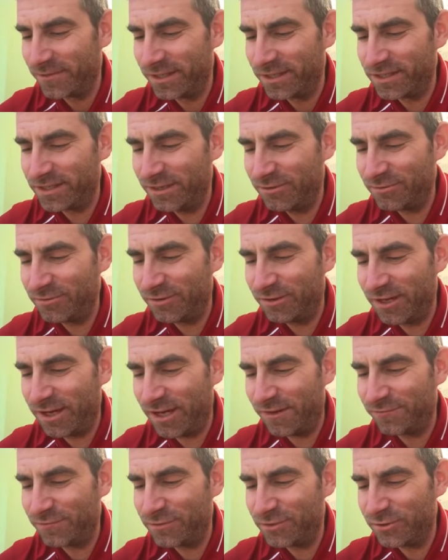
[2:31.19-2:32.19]
The children
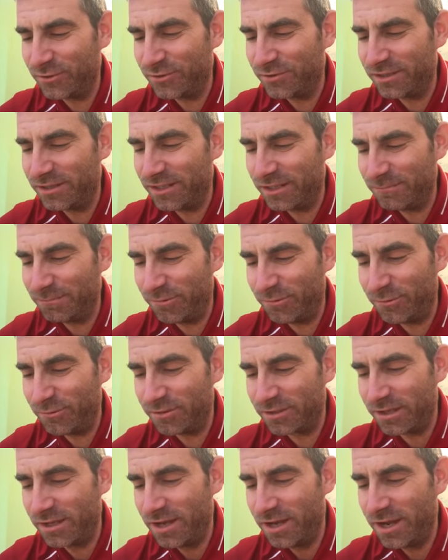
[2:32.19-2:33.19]
laughed and joined in the
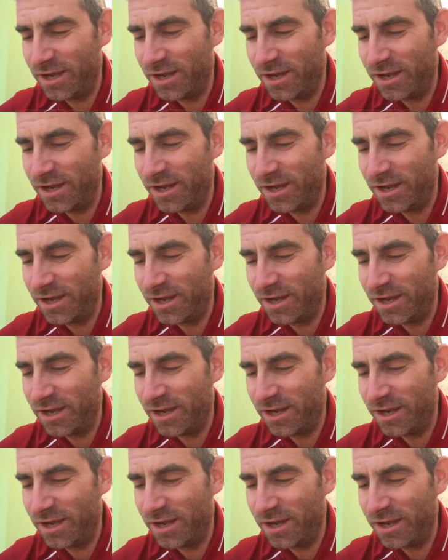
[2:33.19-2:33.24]
applause.